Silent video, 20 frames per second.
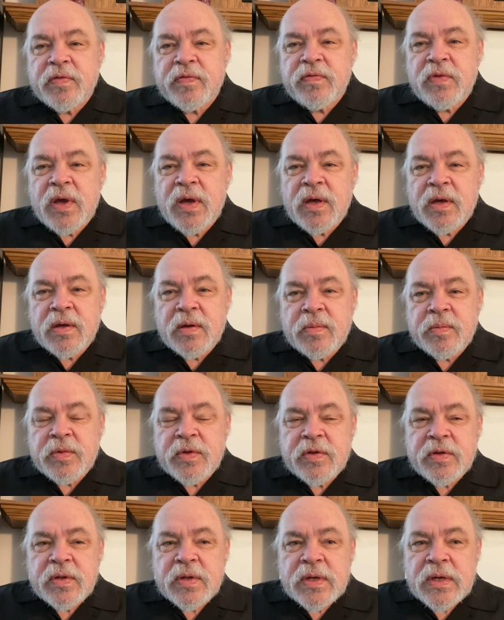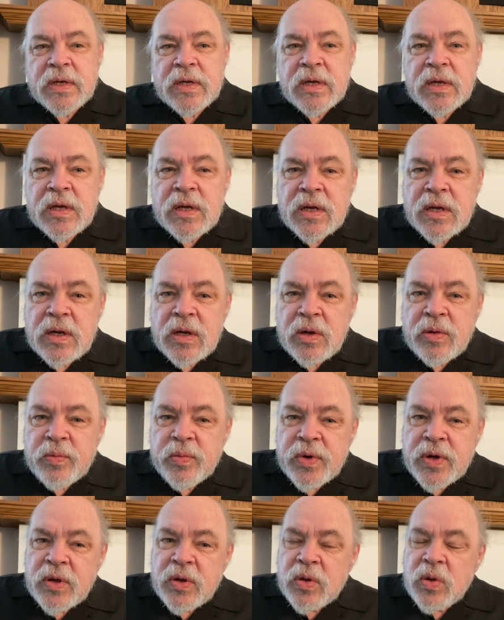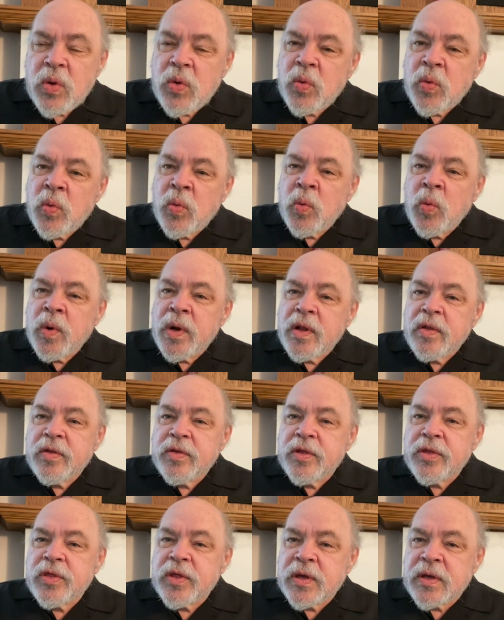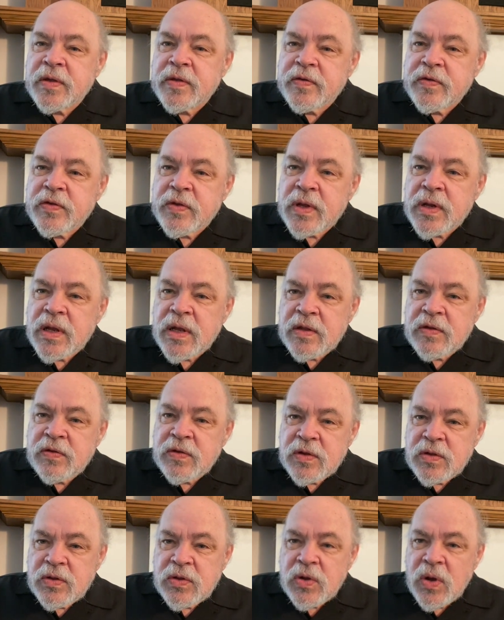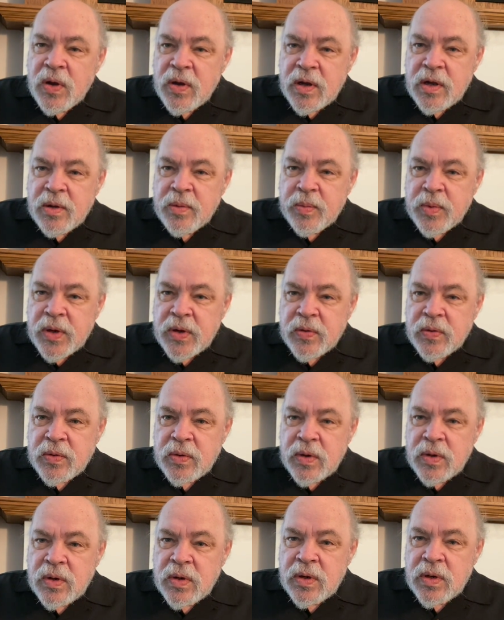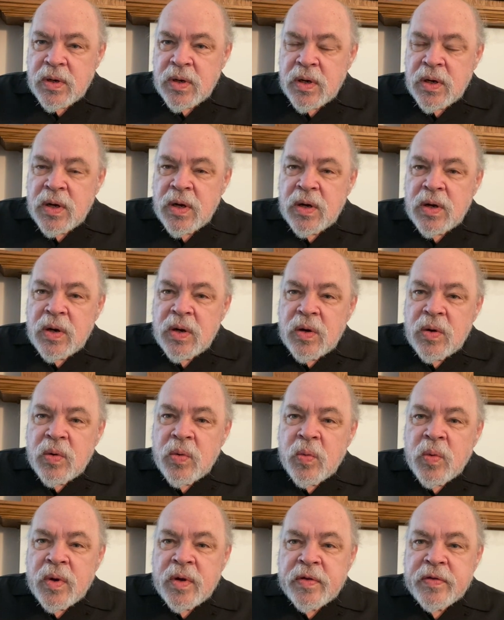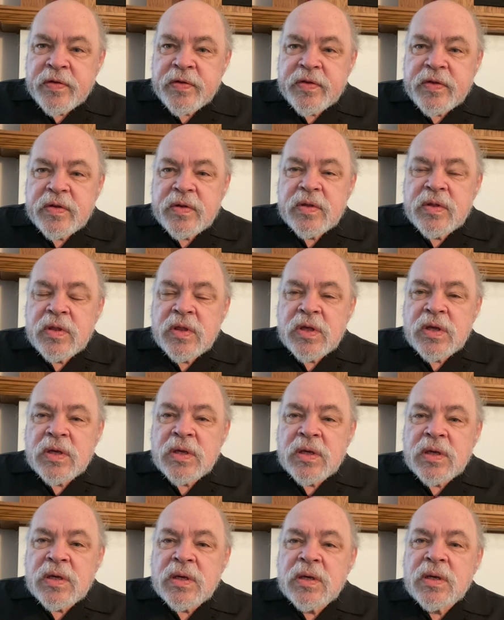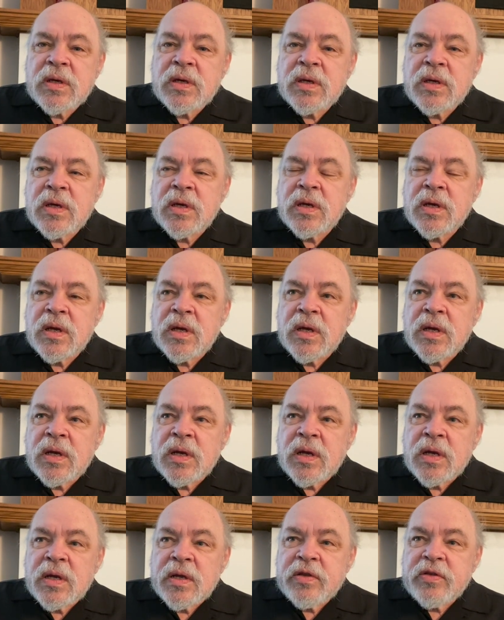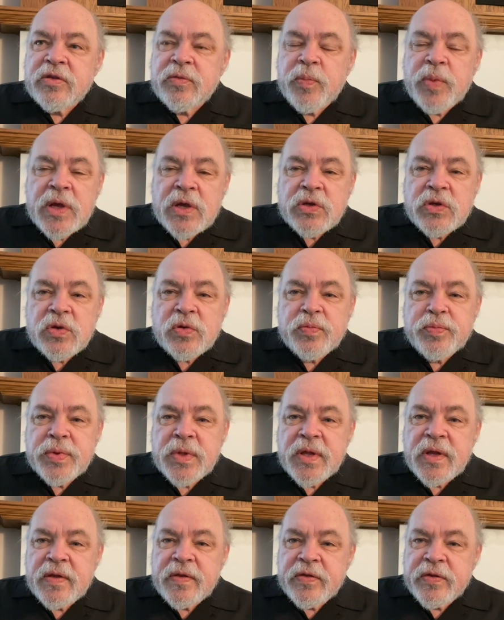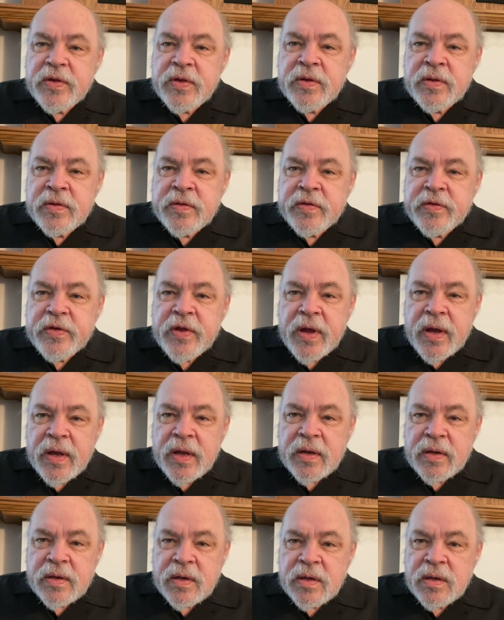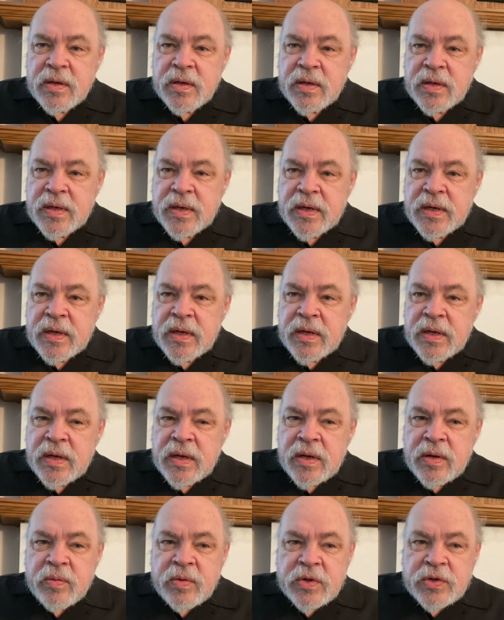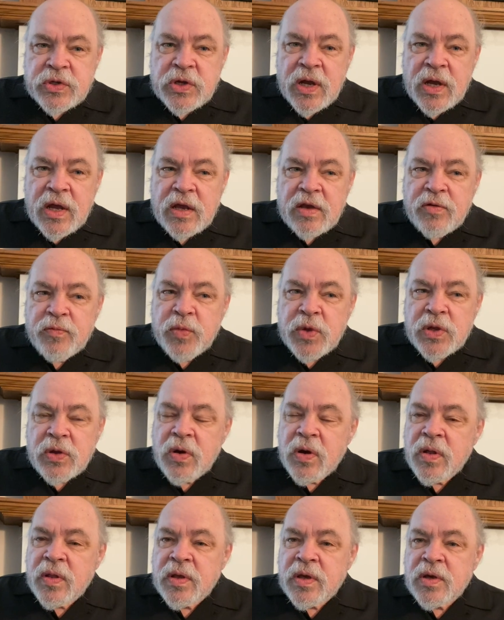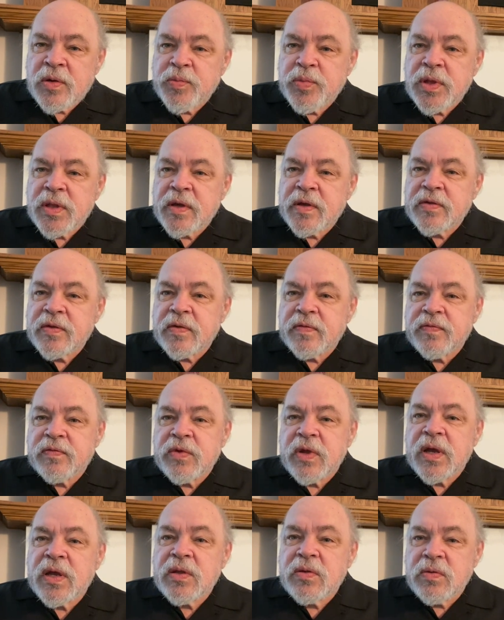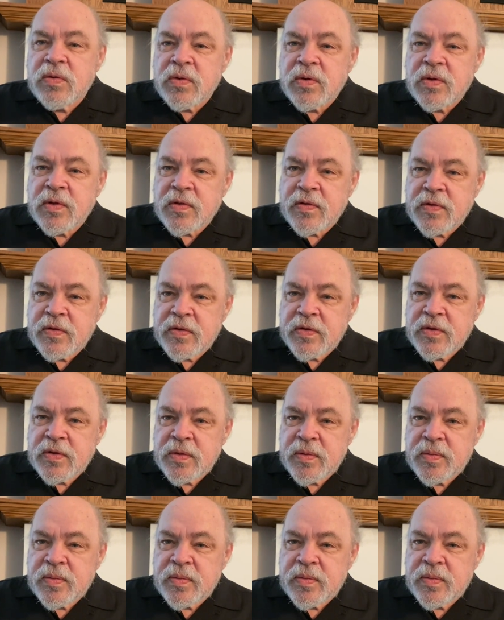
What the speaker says: of times, but one of the things that I did talk about was the special place inside, which I have been calling a place of tenderness.